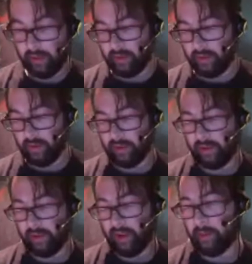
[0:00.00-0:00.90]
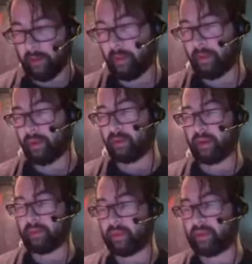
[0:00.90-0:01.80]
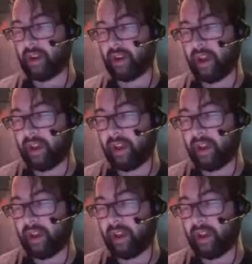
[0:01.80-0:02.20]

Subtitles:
no, and I remember when I